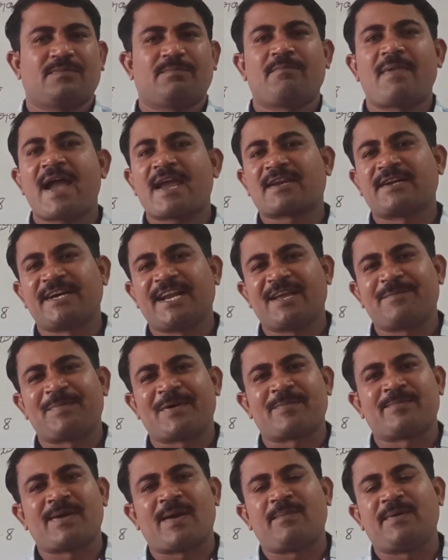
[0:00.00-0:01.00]
Magnetic
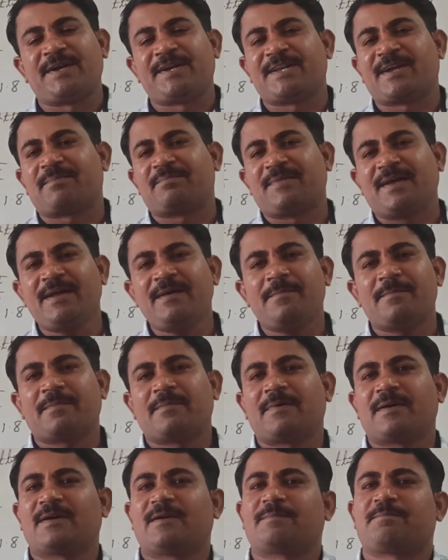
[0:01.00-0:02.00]
permeability of the
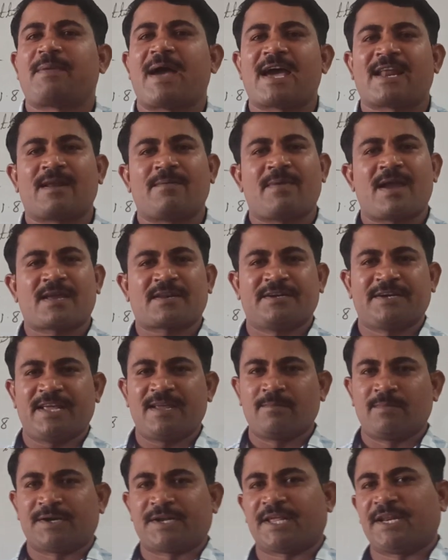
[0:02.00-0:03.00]

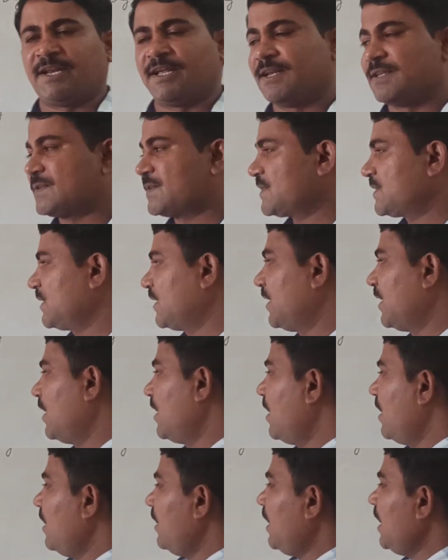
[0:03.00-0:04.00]
paramagnetic materials.
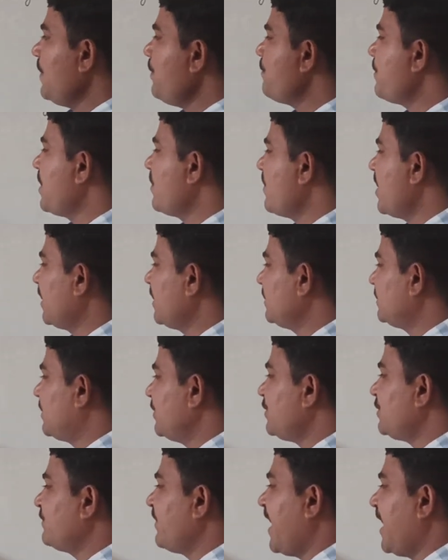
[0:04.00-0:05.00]
If mu r is
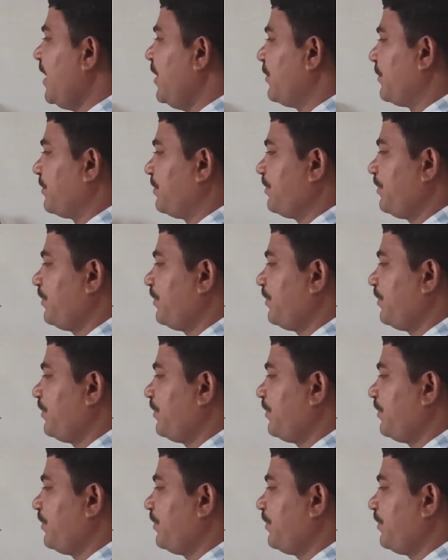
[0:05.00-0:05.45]
this value,